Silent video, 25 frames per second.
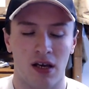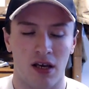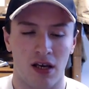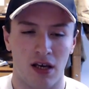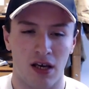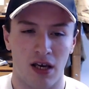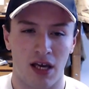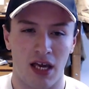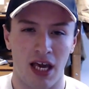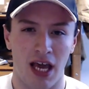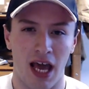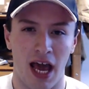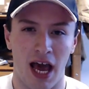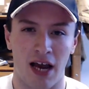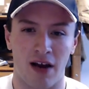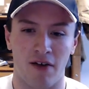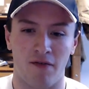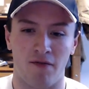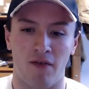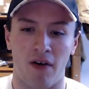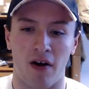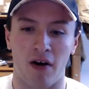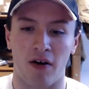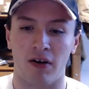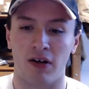he had a
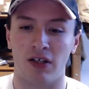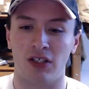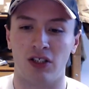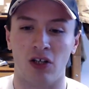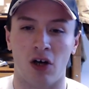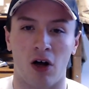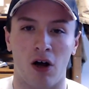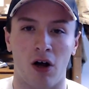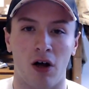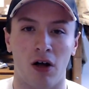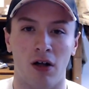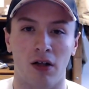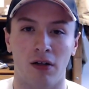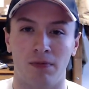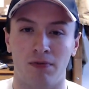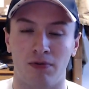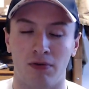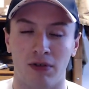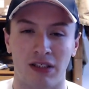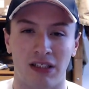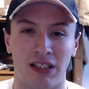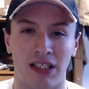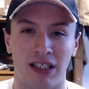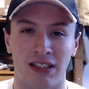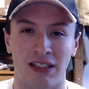very solid
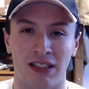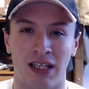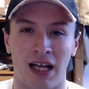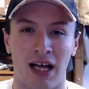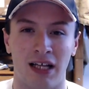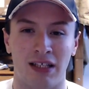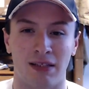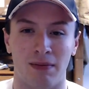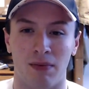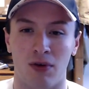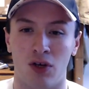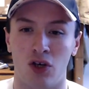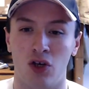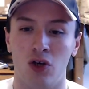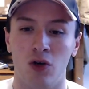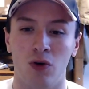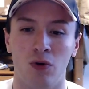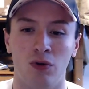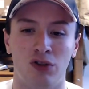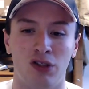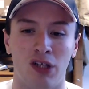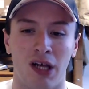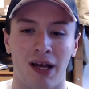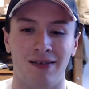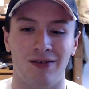preseason, had some
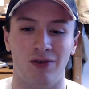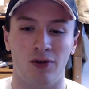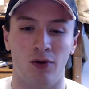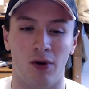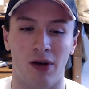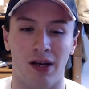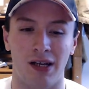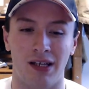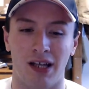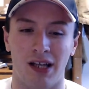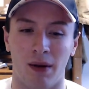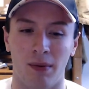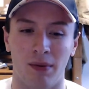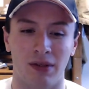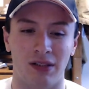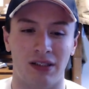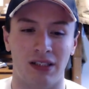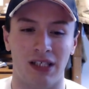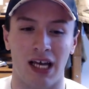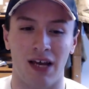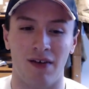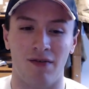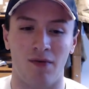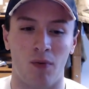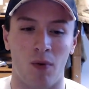huge saves, including a double
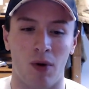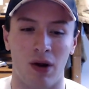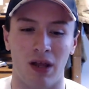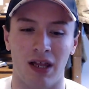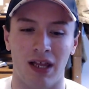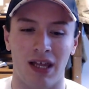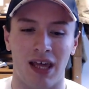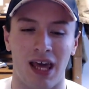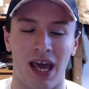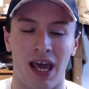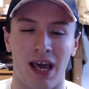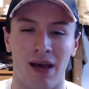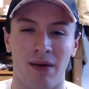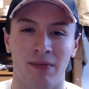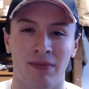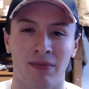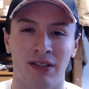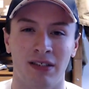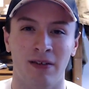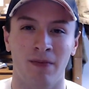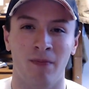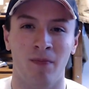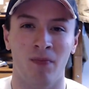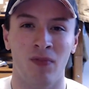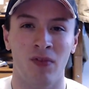save in one of the
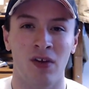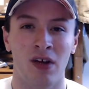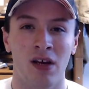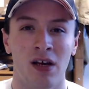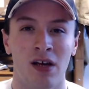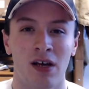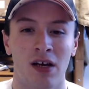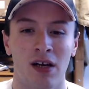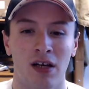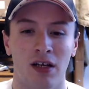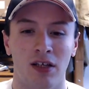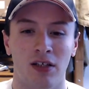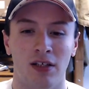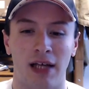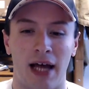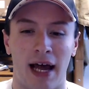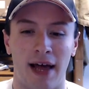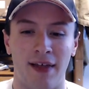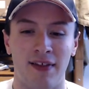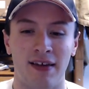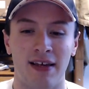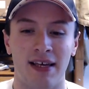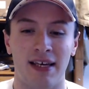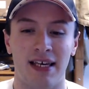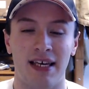games.
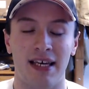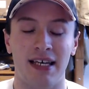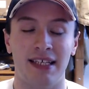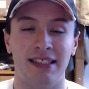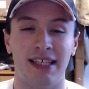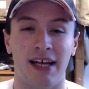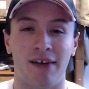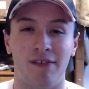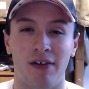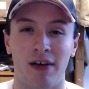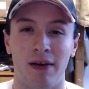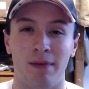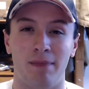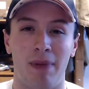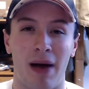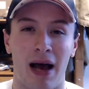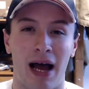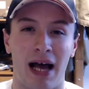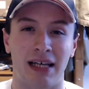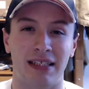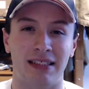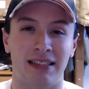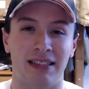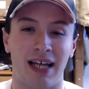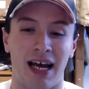I think he's definitely
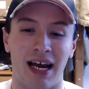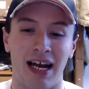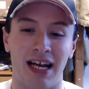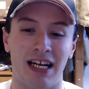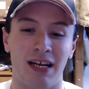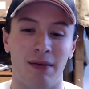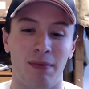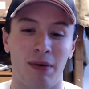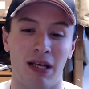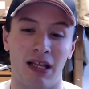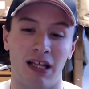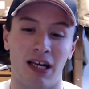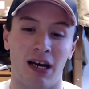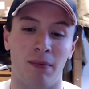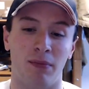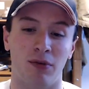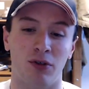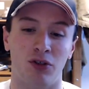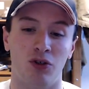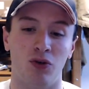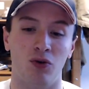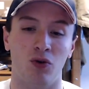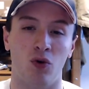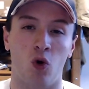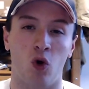past Knighton to be the number
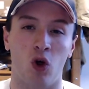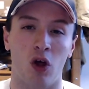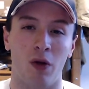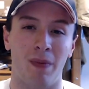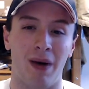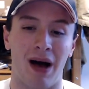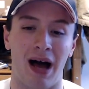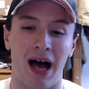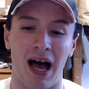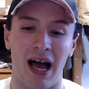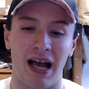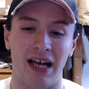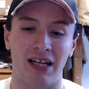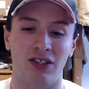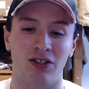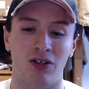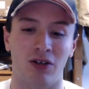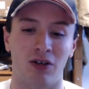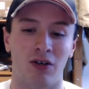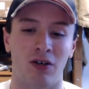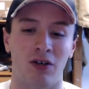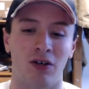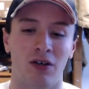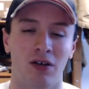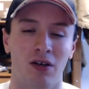2 goalie behind
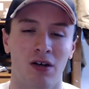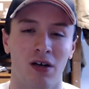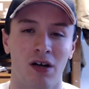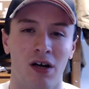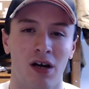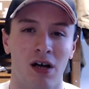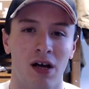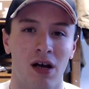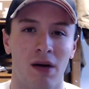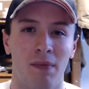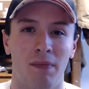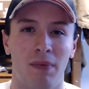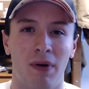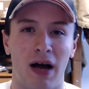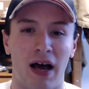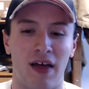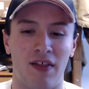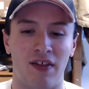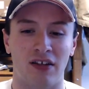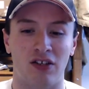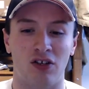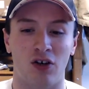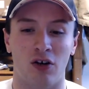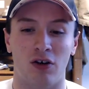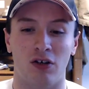Turner, but I
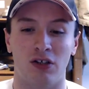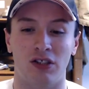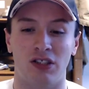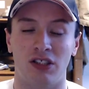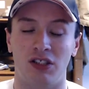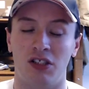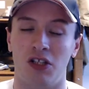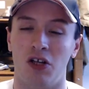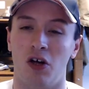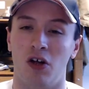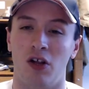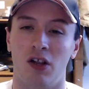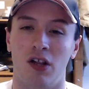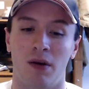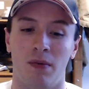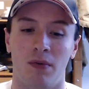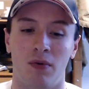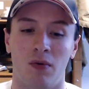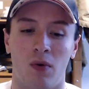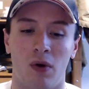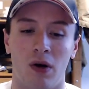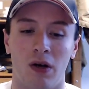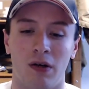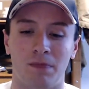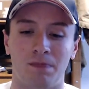think Turner's still number
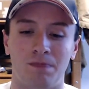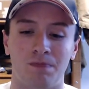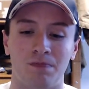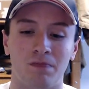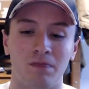1.